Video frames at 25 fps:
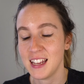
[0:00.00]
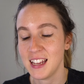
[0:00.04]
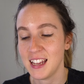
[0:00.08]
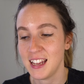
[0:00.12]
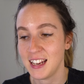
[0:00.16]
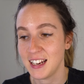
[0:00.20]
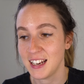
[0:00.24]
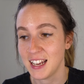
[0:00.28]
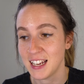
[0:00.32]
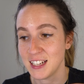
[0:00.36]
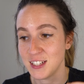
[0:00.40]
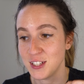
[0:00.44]

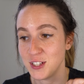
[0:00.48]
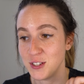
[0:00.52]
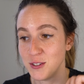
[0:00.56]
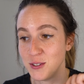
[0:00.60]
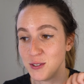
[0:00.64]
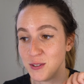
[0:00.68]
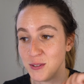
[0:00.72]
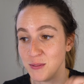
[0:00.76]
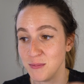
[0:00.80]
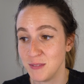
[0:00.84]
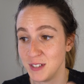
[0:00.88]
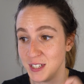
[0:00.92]
in case
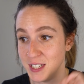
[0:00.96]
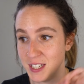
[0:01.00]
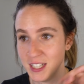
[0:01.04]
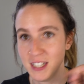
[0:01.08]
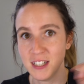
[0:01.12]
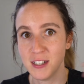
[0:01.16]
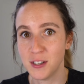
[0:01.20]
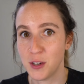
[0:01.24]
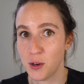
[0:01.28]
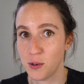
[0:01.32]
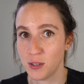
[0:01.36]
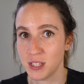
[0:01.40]
you
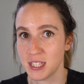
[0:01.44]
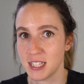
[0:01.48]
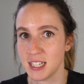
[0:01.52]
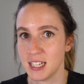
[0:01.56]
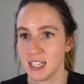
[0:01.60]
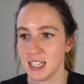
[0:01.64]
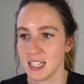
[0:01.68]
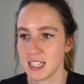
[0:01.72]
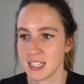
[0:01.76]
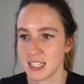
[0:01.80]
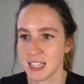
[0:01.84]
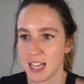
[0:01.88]
didn't notice
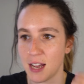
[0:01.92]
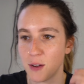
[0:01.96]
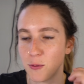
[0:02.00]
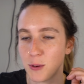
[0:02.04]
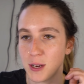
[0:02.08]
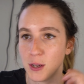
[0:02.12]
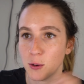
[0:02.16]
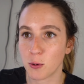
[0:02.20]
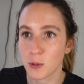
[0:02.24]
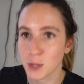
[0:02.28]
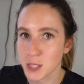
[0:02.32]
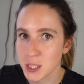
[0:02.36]
it, is that
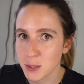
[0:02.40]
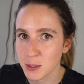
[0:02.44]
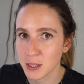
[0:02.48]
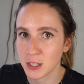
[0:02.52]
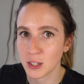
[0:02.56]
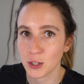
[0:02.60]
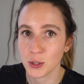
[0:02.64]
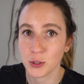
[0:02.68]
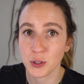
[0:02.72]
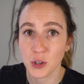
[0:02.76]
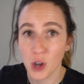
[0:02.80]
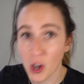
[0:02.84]
we also
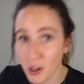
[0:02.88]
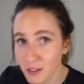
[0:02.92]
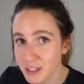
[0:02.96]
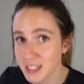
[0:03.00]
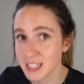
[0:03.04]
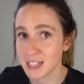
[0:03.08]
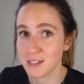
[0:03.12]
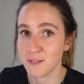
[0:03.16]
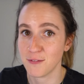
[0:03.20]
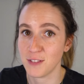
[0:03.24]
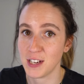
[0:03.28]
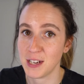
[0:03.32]
include
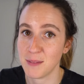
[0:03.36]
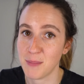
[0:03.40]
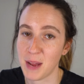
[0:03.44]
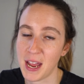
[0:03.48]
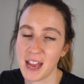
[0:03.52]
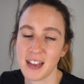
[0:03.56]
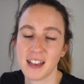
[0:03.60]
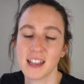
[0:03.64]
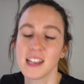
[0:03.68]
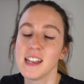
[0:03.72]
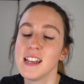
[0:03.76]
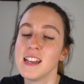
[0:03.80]
content
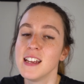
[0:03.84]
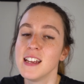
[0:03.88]
feedback.